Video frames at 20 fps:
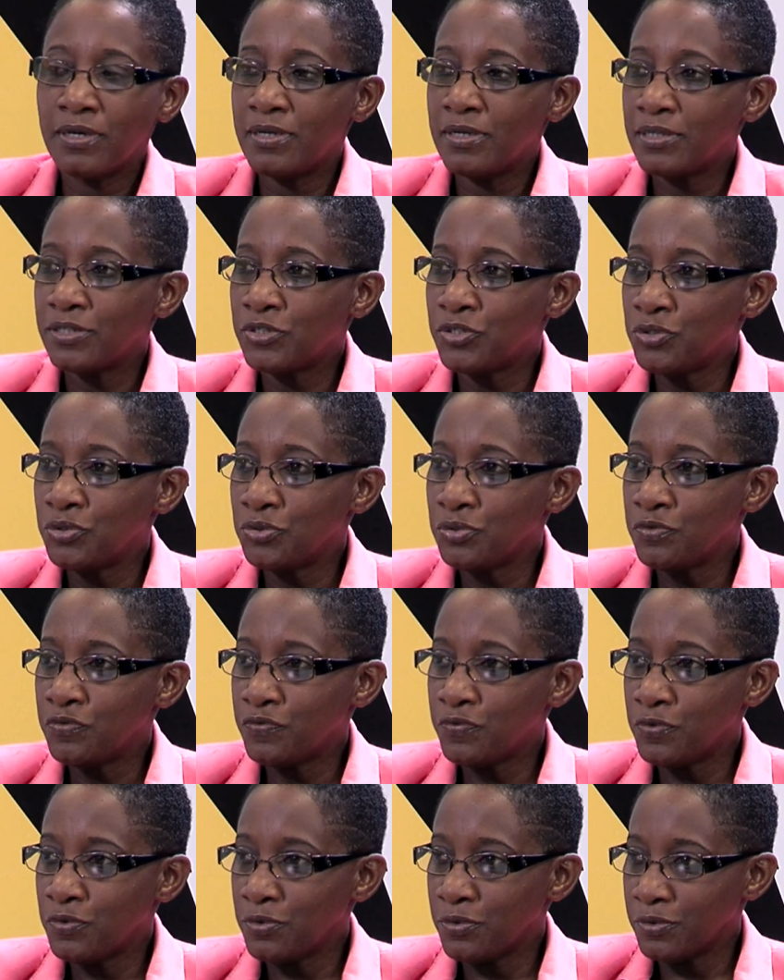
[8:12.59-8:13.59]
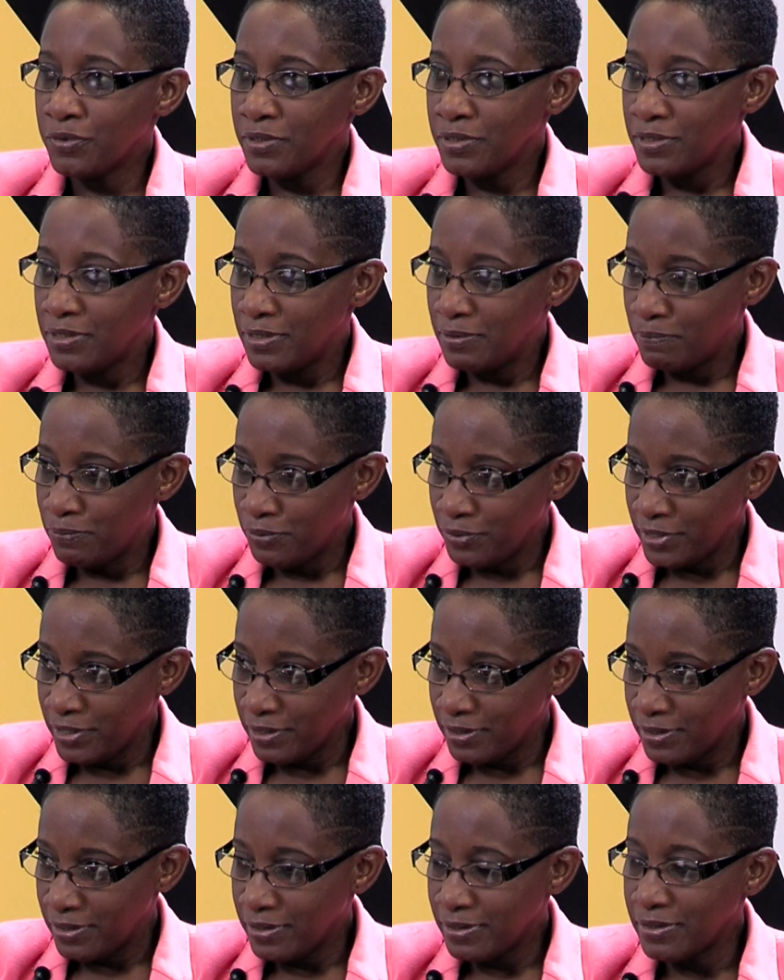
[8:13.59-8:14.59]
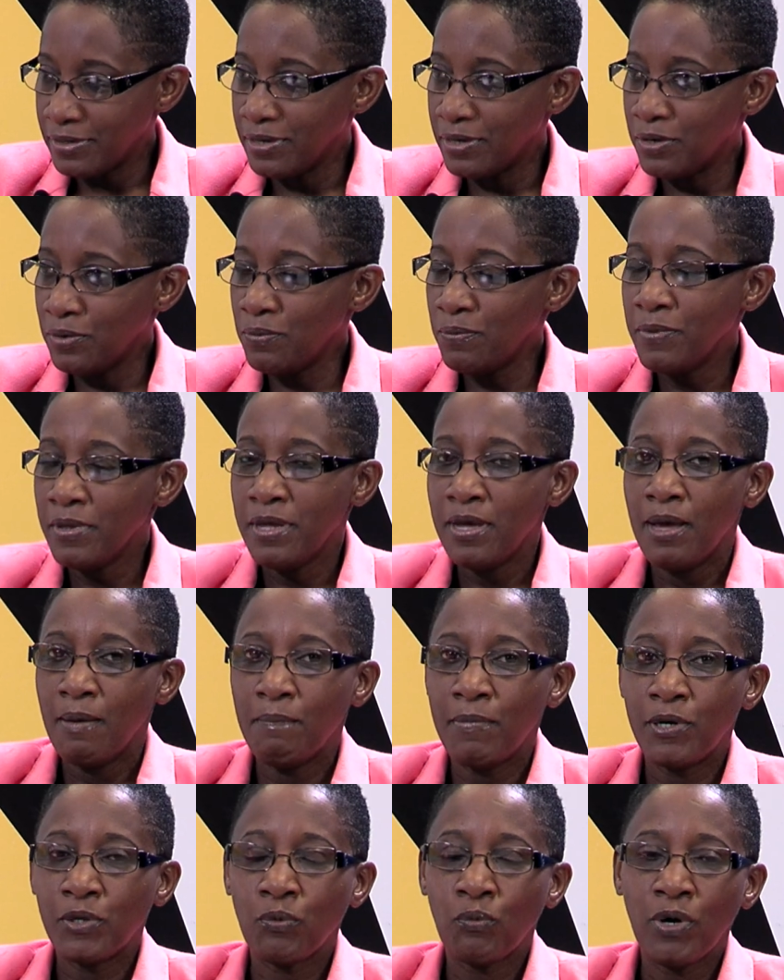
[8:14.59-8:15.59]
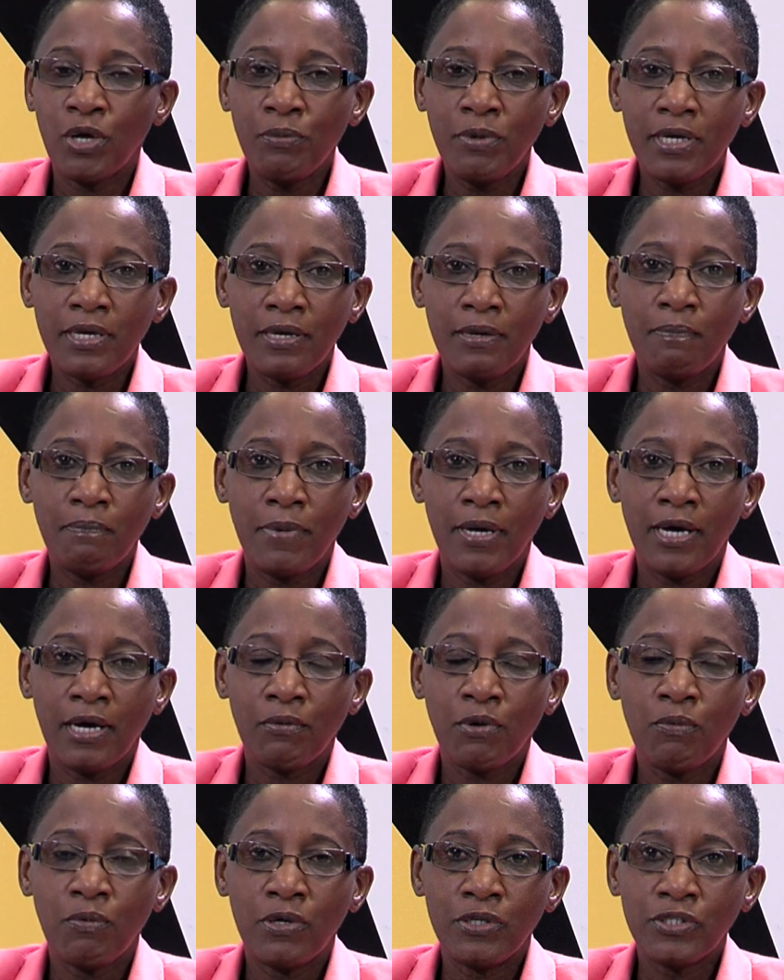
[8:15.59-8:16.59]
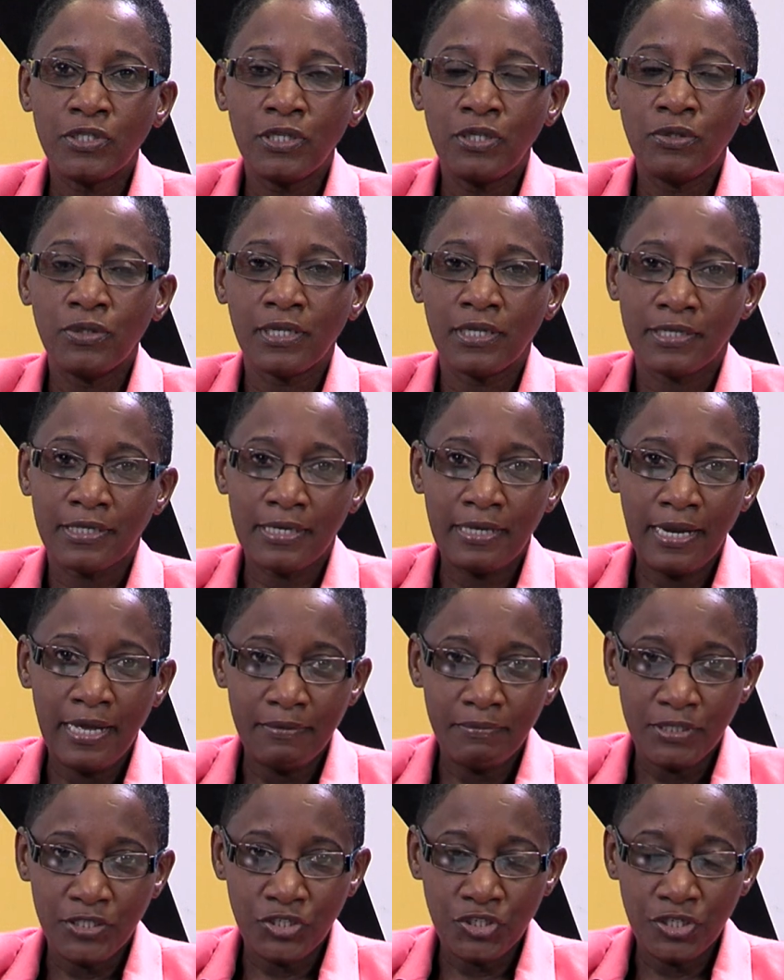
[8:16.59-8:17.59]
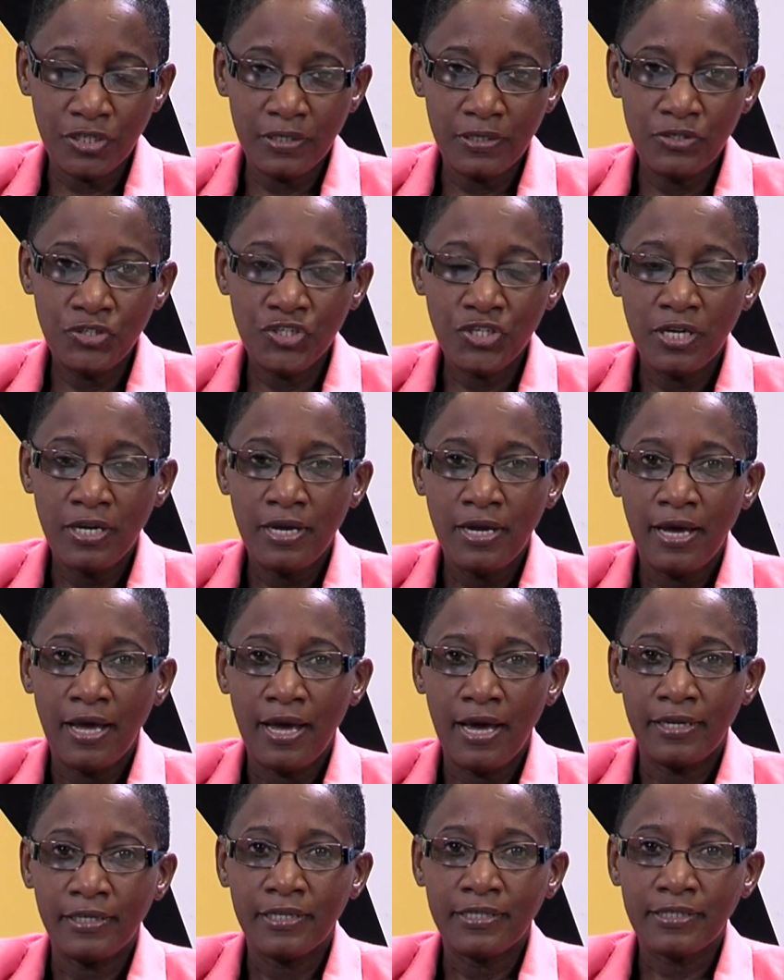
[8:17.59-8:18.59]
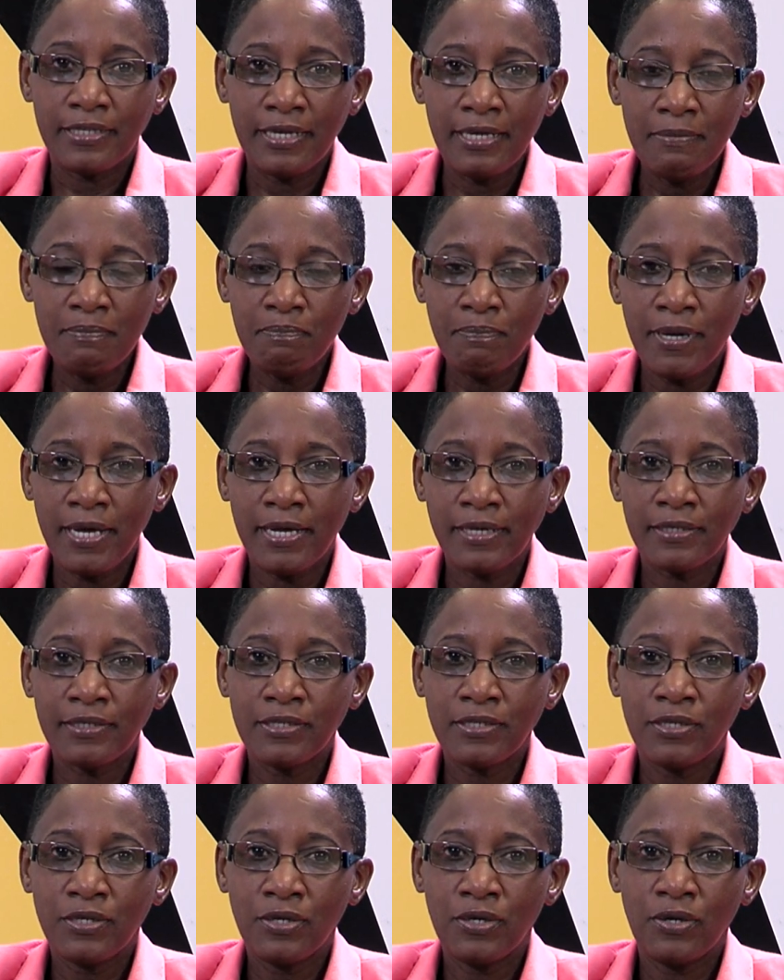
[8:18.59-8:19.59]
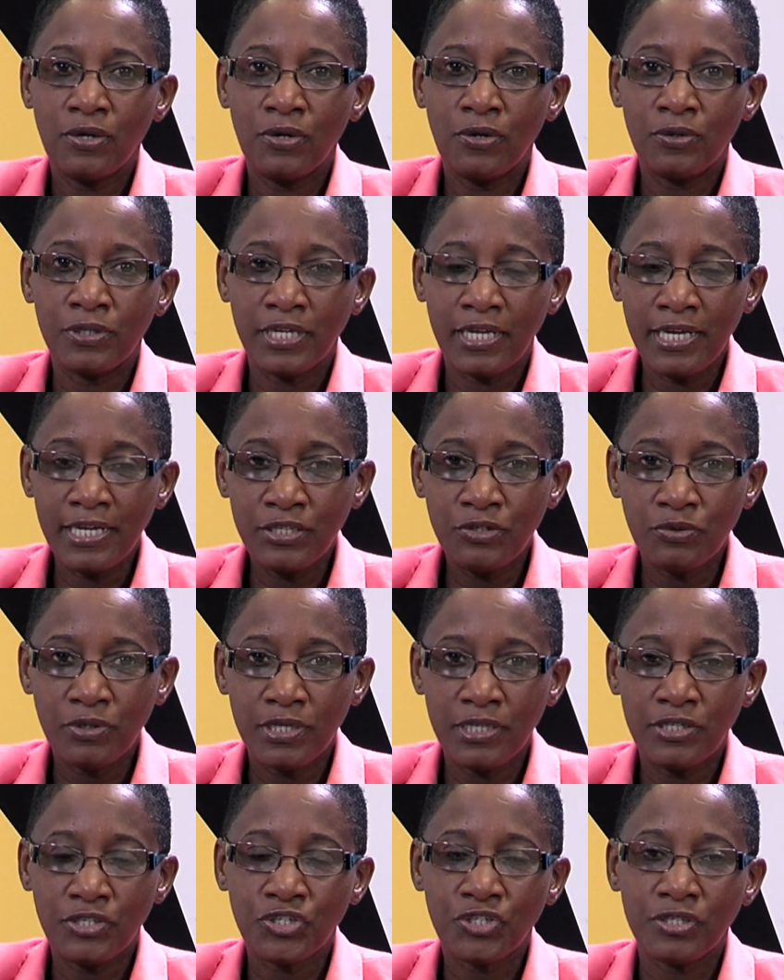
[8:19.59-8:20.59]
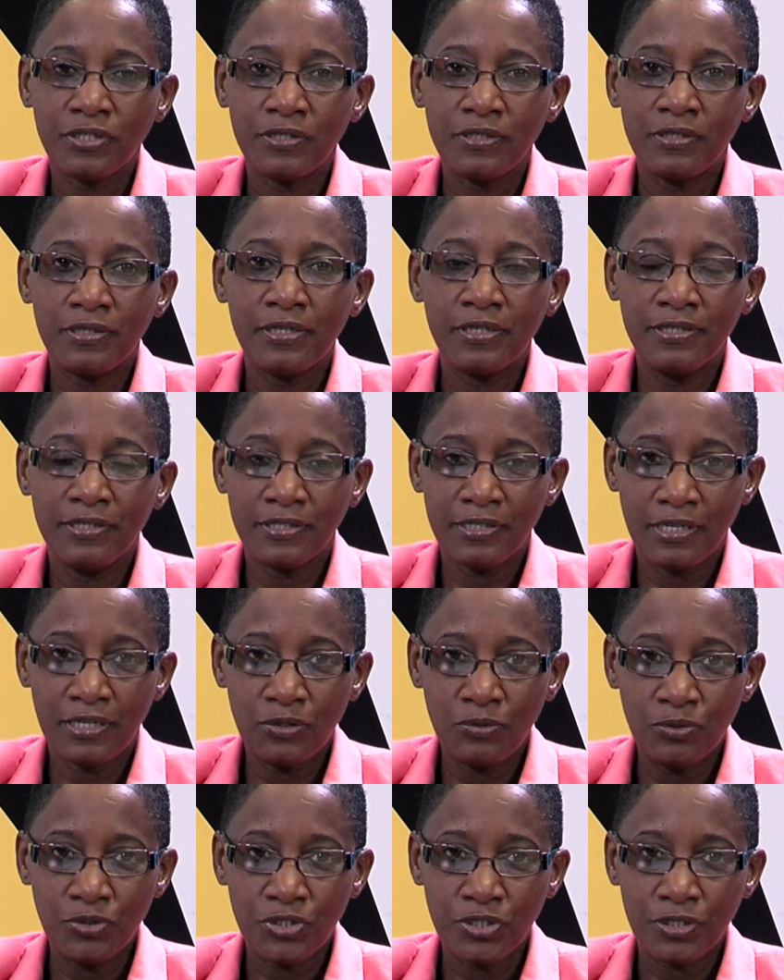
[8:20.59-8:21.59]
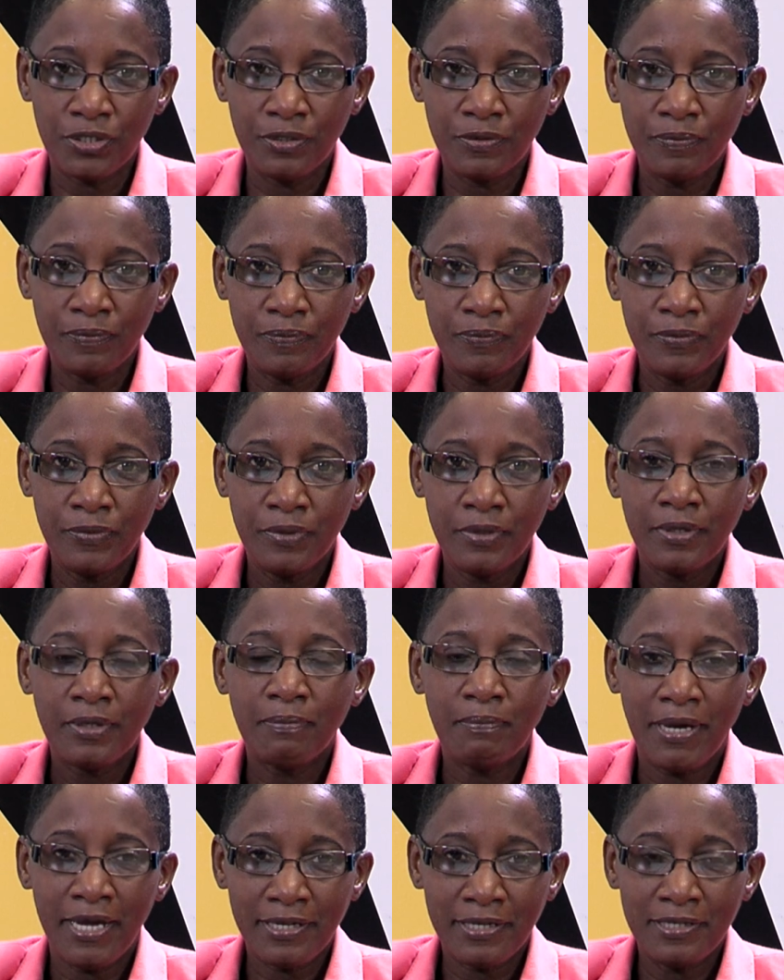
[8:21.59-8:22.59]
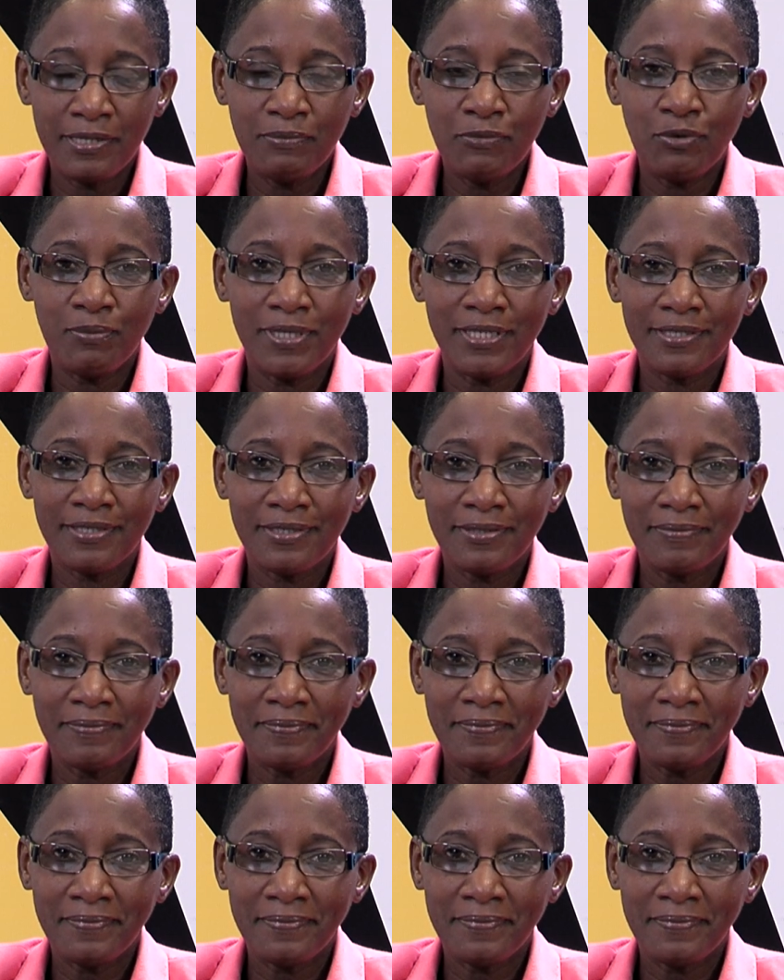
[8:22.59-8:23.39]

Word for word: are due for a break now, but when we come back, we want to look at climate change and its impact on education in St. Lucia. Back in a moment.